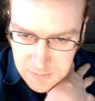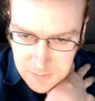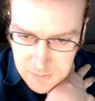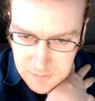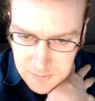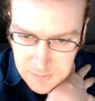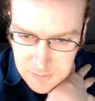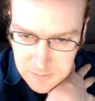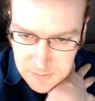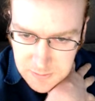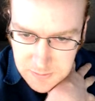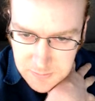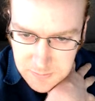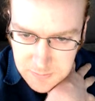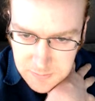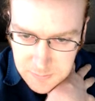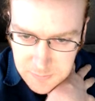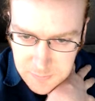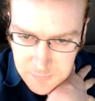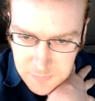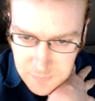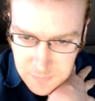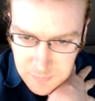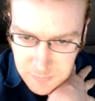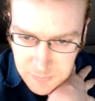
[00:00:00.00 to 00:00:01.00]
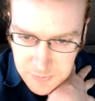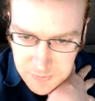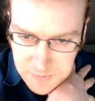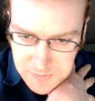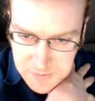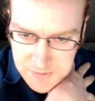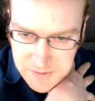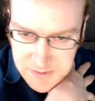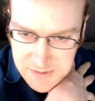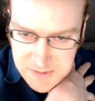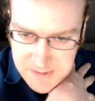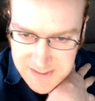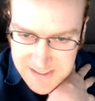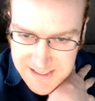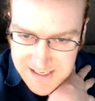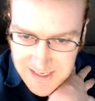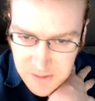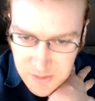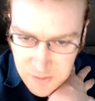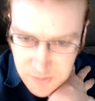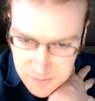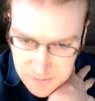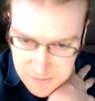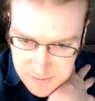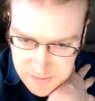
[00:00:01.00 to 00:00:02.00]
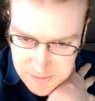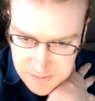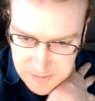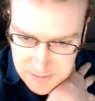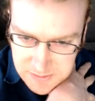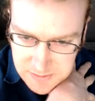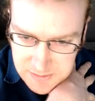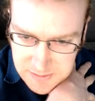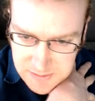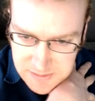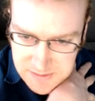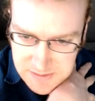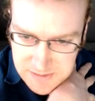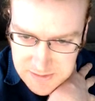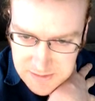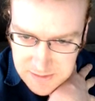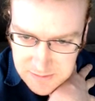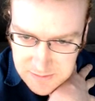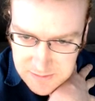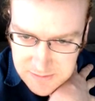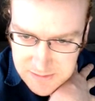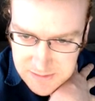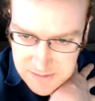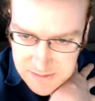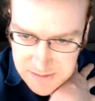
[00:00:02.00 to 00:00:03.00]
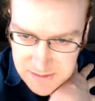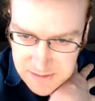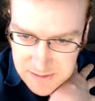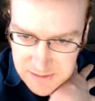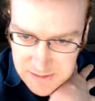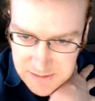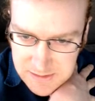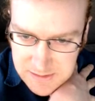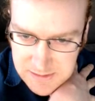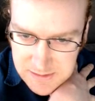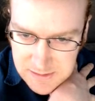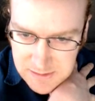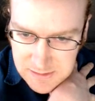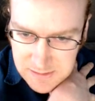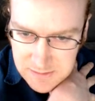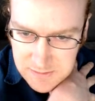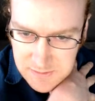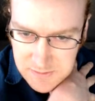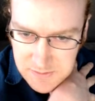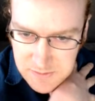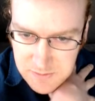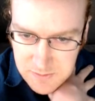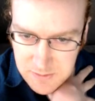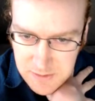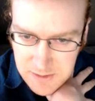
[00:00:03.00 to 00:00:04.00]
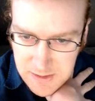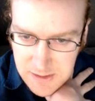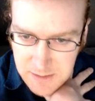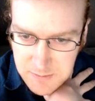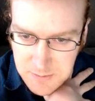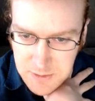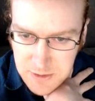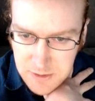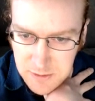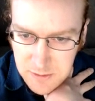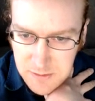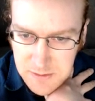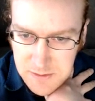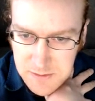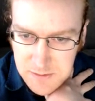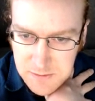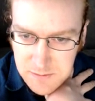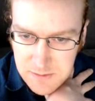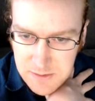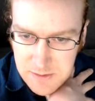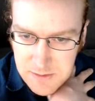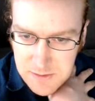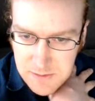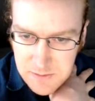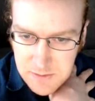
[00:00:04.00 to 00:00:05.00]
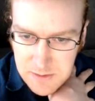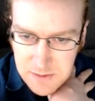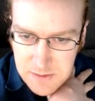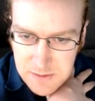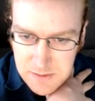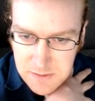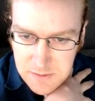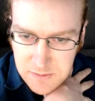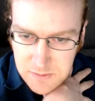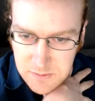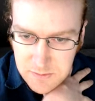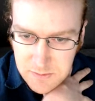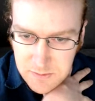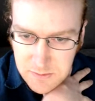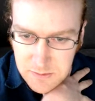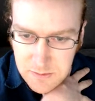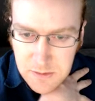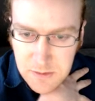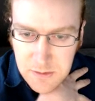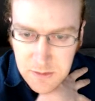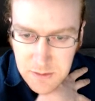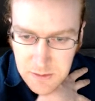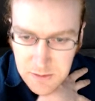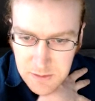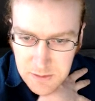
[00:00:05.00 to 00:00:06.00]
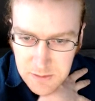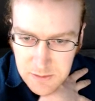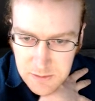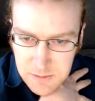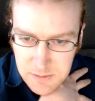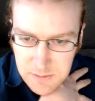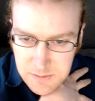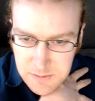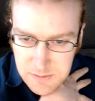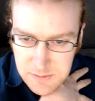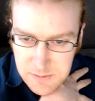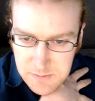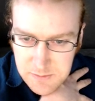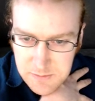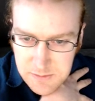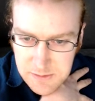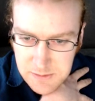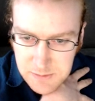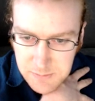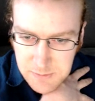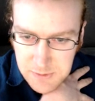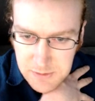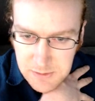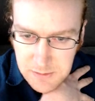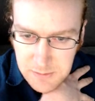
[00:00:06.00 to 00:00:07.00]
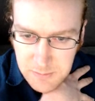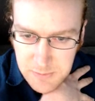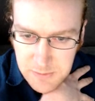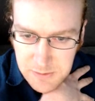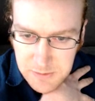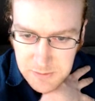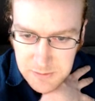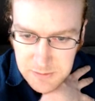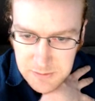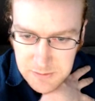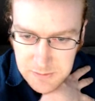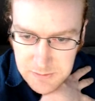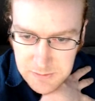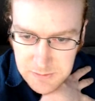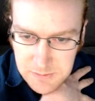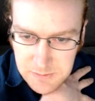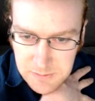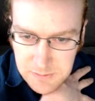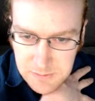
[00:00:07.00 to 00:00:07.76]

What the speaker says: If he pulls this out, this is now disconnected, and it goes to a capturing area, so I do need to do something about it.